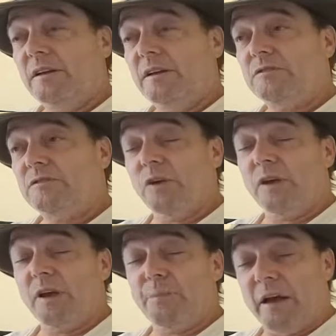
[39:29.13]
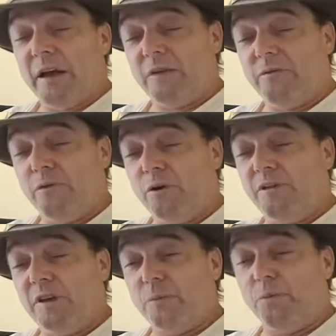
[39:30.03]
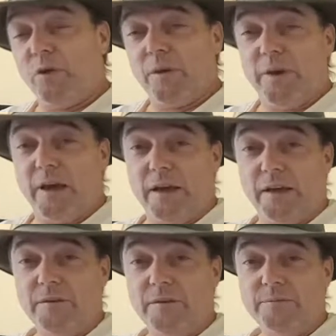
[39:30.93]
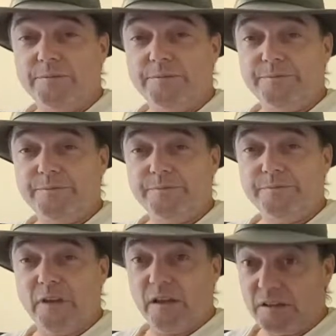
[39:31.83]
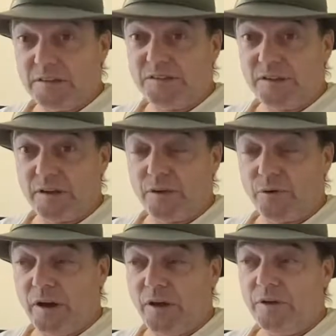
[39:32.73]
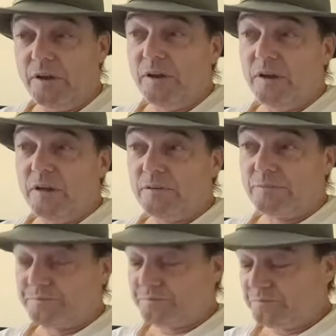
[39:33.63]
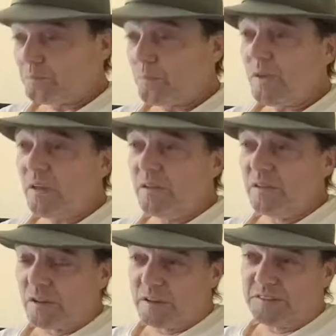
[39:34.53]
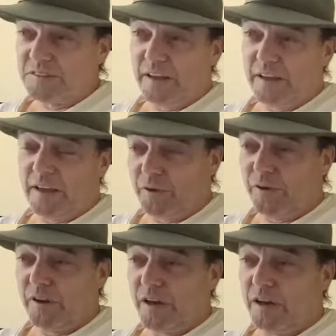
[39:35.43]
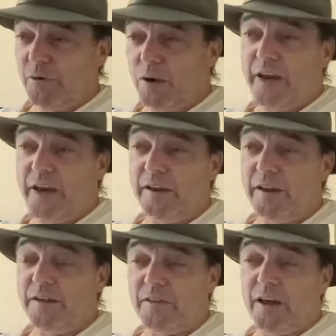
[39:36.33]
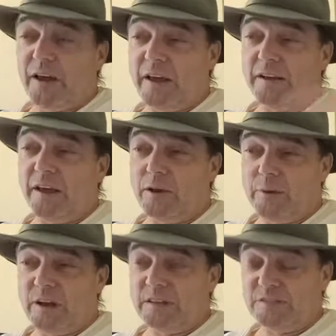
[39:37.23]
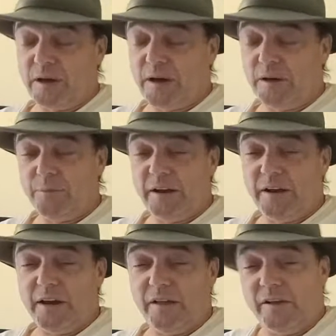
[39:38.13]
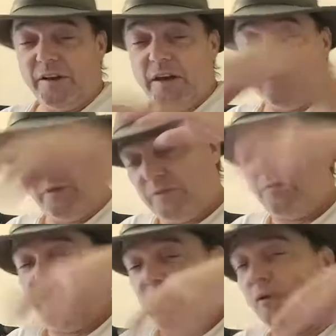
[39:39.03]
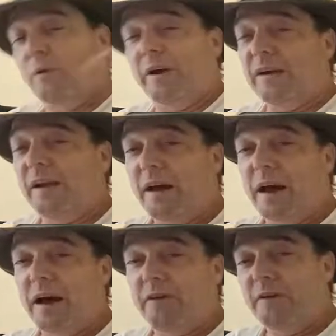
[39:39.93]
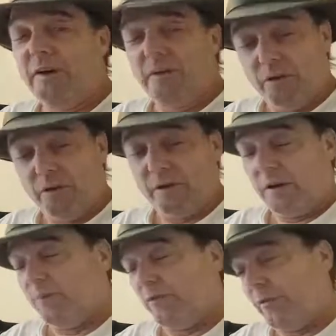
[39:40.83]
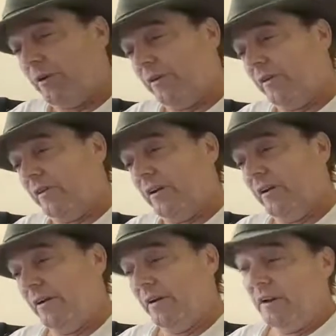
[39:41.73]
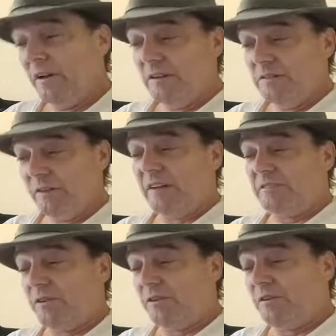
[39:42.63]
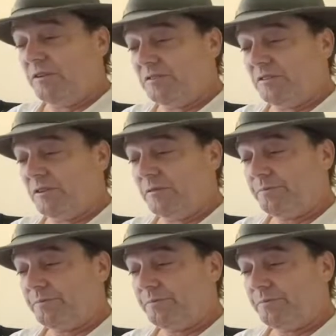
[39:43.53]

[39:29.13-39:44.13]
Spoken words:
So you can get back and forth, you can bring a bag. At least you can get around. Like, let's say Kaylor got a ride in and then I had to get him on Pine Island. I don't have to figure a way to get off. They'll get him from there to there. So that's good news too.